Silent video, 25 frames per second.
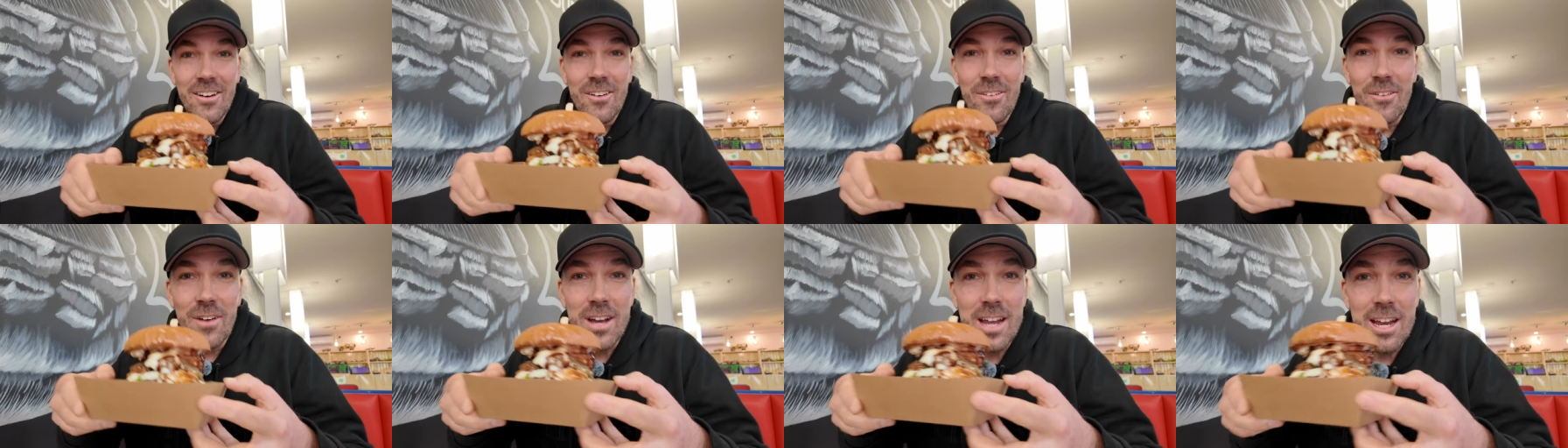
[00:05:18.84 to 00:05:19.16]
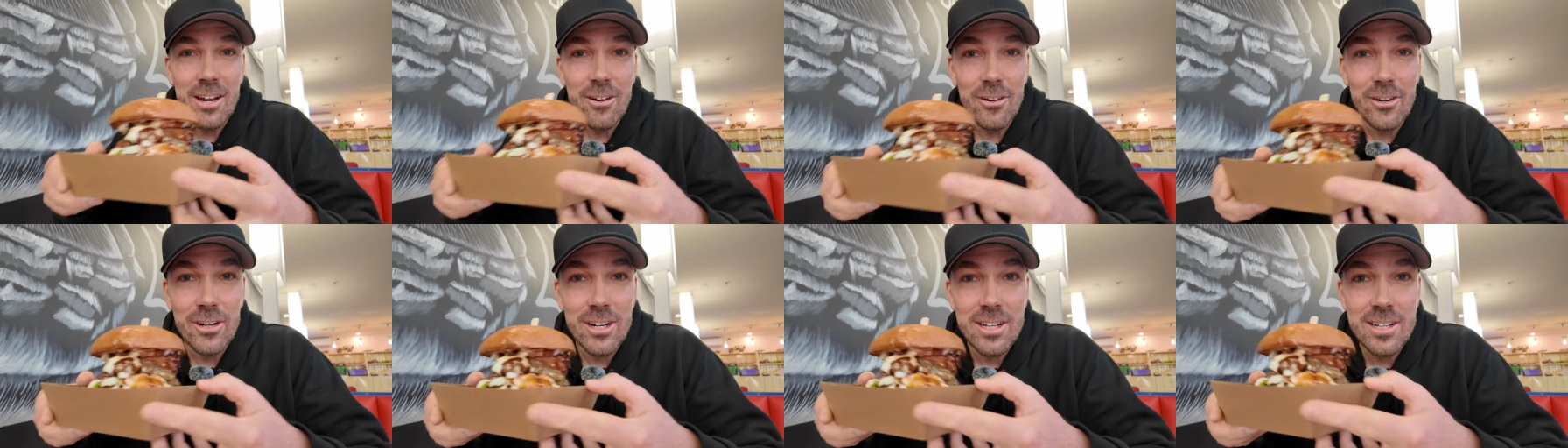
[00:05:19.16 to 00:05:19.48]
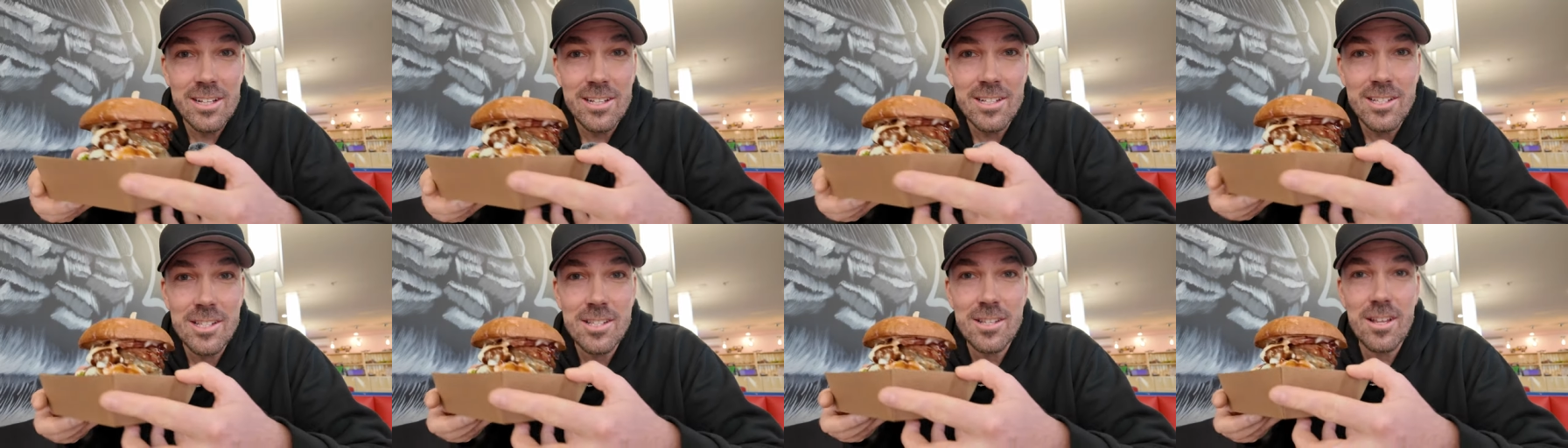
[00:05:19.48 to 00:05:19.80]
Well, here it
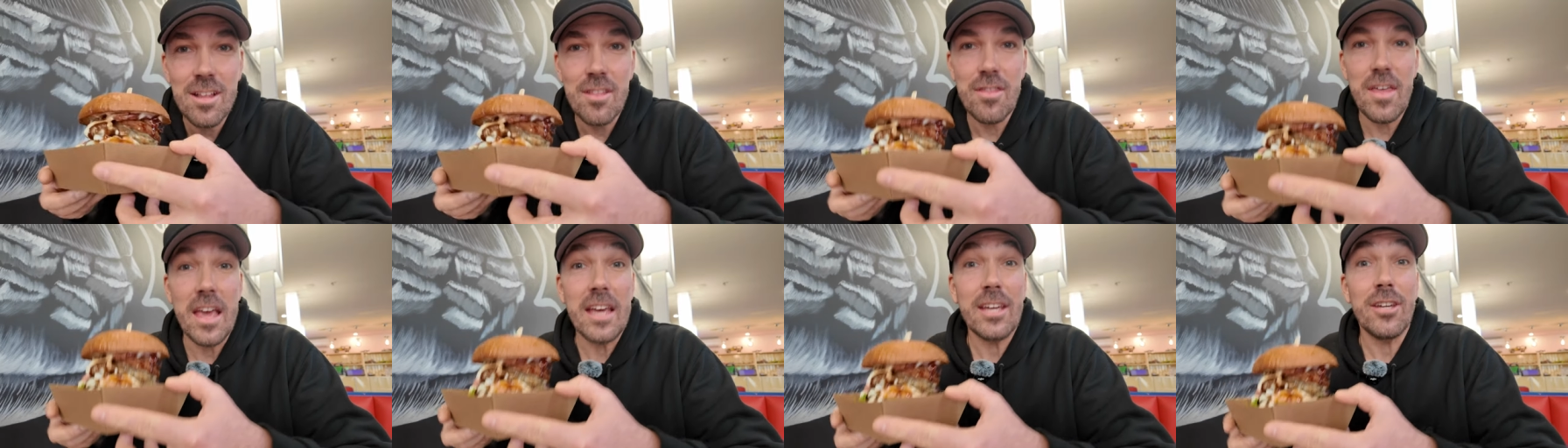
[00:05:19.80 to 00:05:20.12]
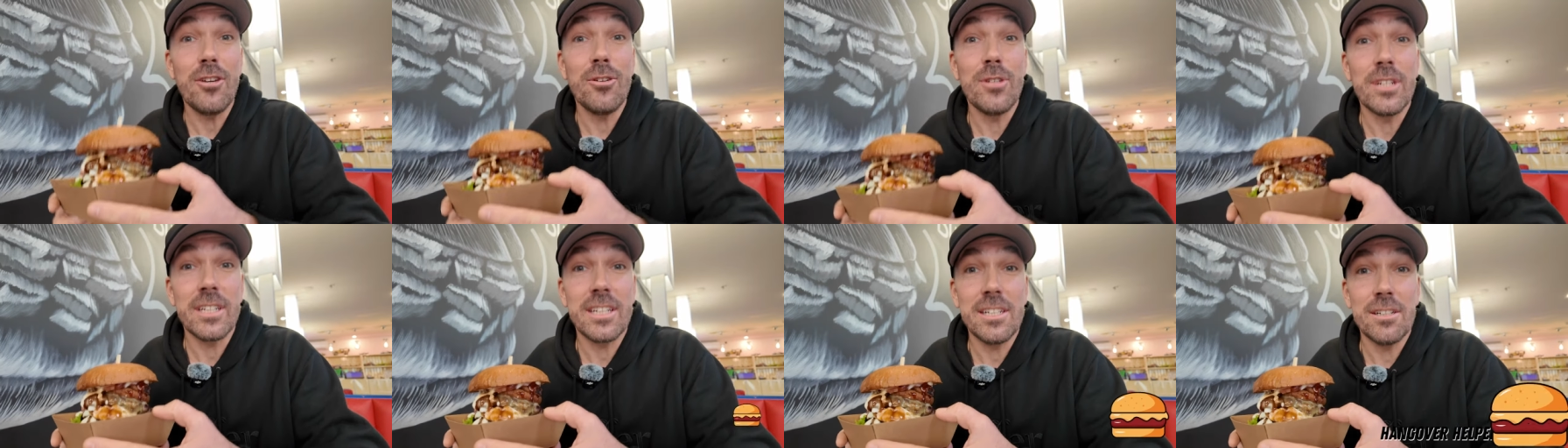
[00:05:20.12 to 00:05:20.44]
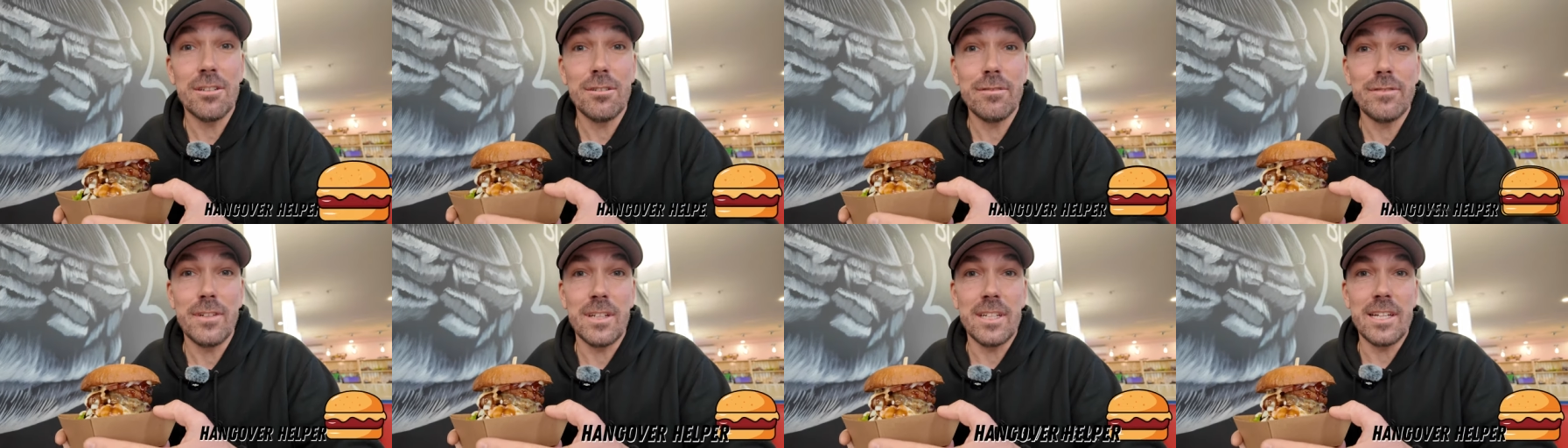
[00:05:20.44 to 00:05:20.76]
is. Thank you,
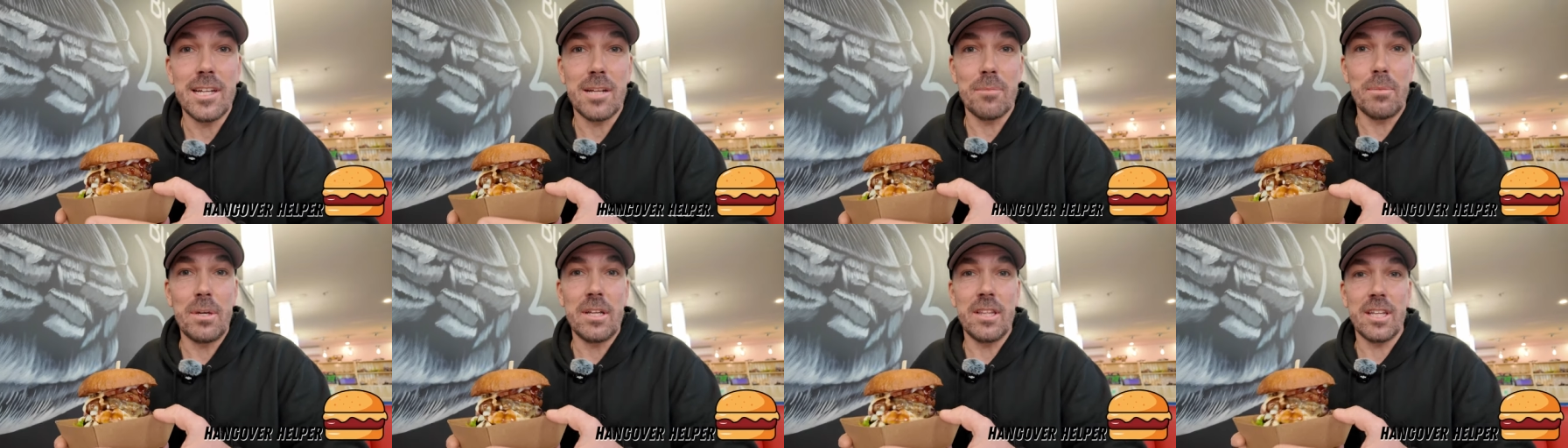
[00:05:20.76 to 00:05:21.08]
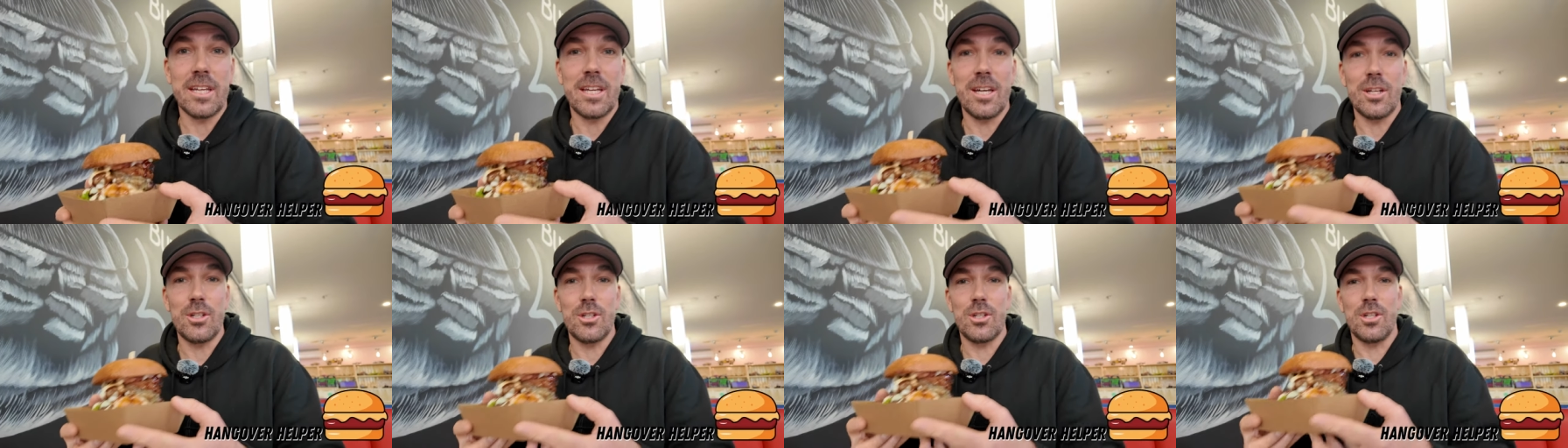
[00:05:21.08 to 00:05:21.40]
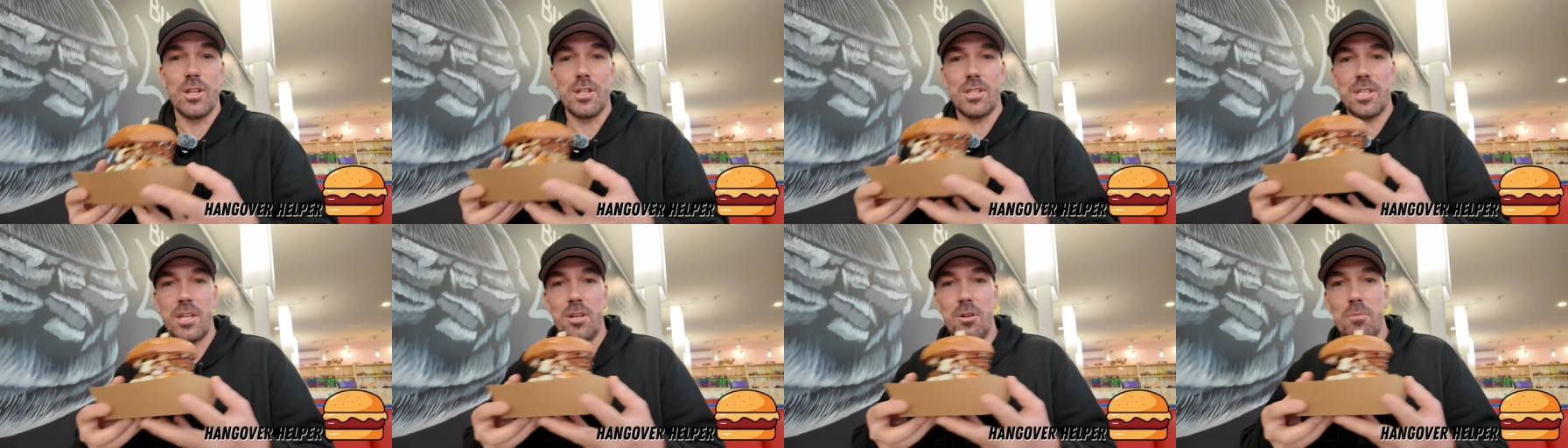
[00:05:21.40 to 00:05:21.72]
Nikhil, for letting me in the kitchen
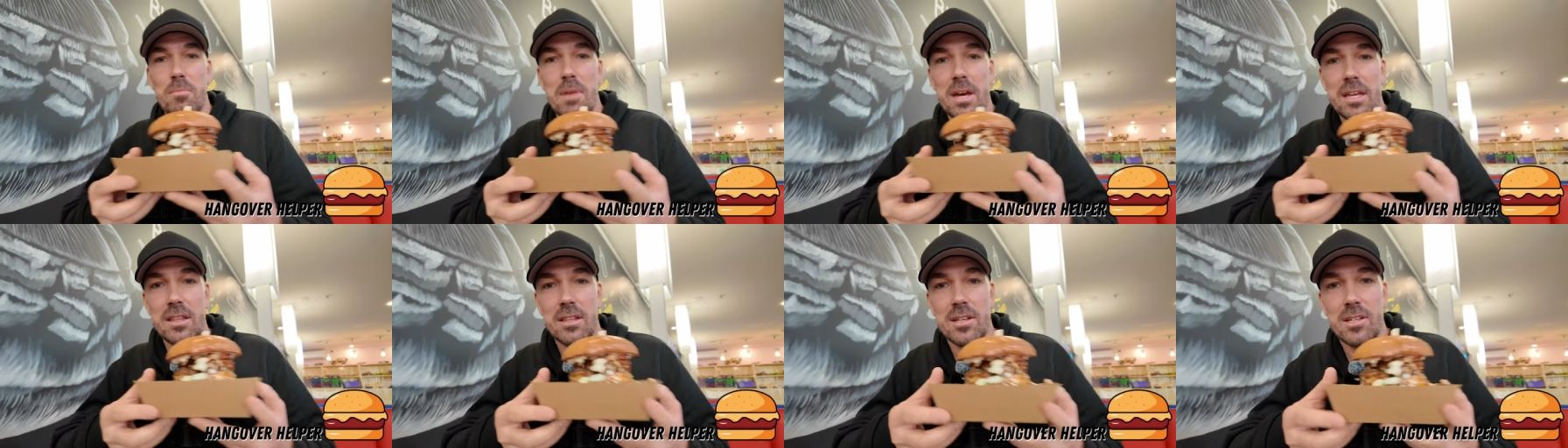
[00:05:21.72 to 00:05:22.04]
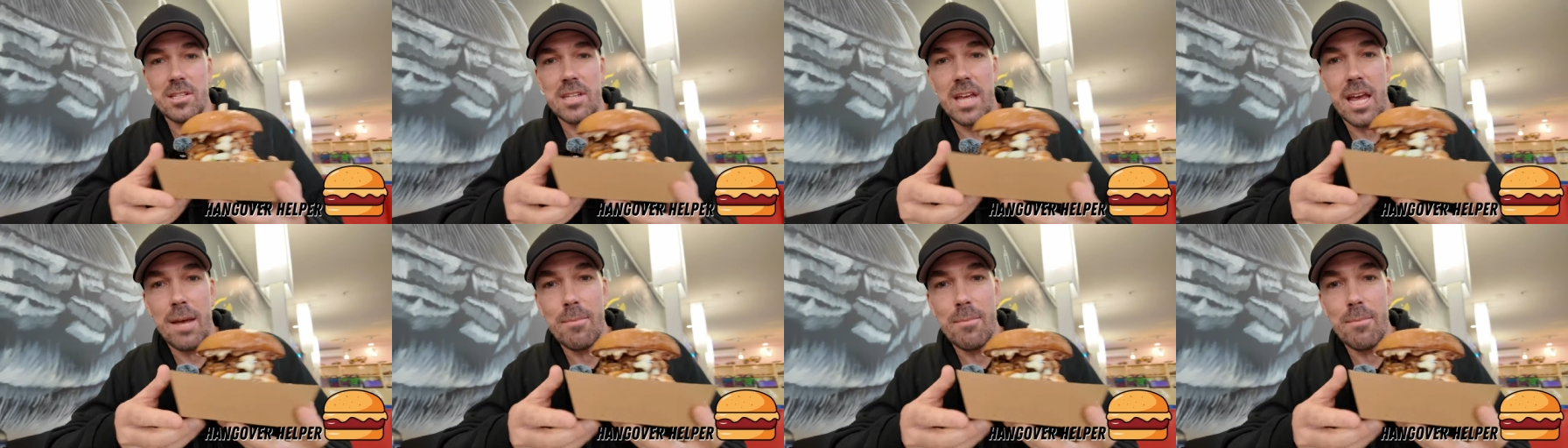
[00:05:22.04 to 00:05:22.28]
to see you make this